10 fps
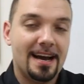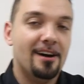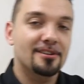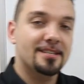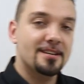
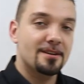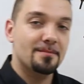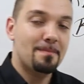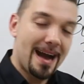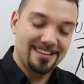I'll share
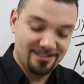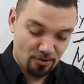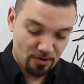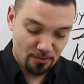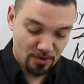my
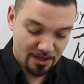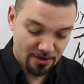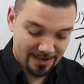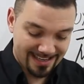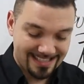story with
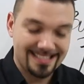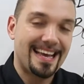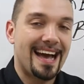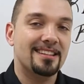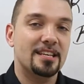you on
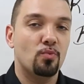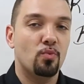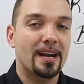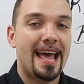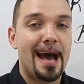exactly
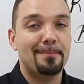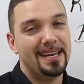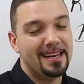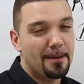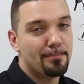what
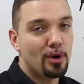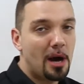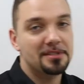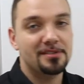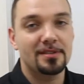happened. And I
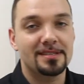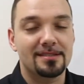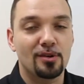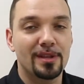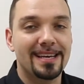promise you, this
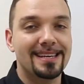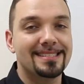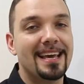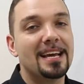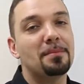is only going to
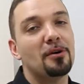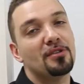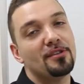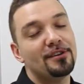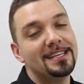take
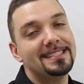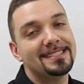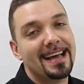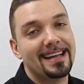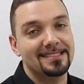about 30
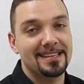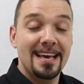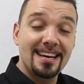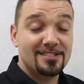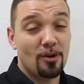seconds.
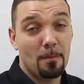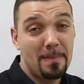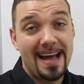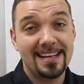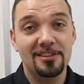So
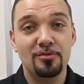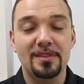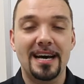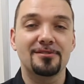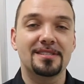back in
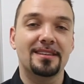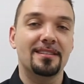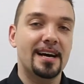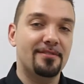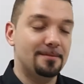
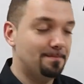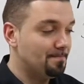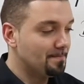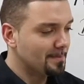2011,